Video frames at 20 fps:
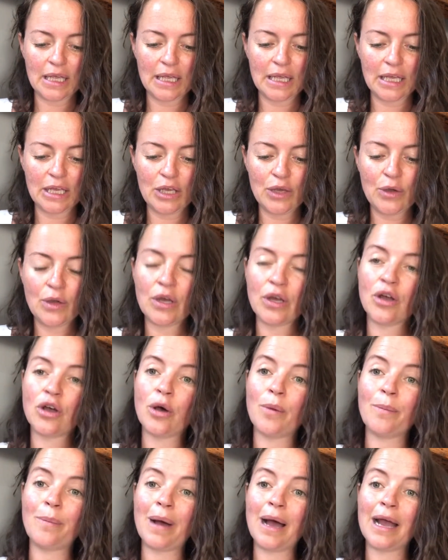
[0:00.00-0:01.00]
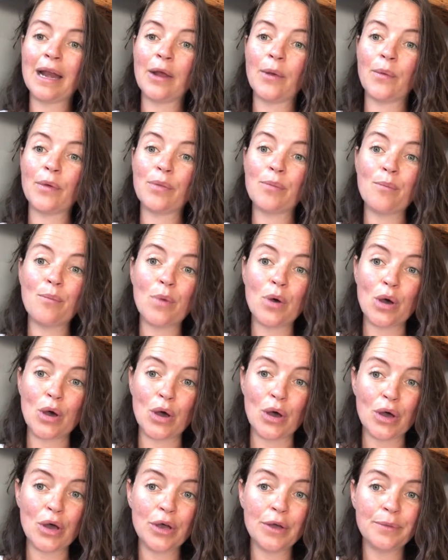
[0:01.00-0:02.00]
You can combine it with
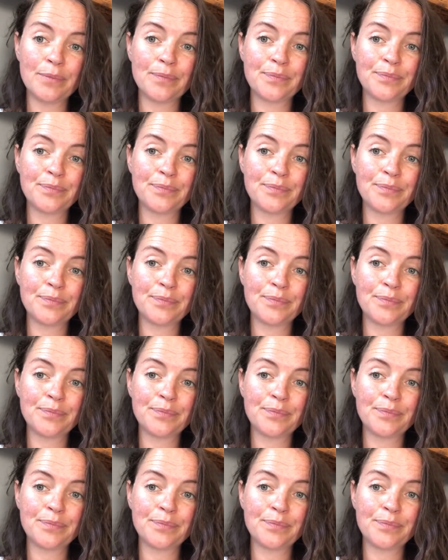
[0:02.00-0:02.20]
myrrh,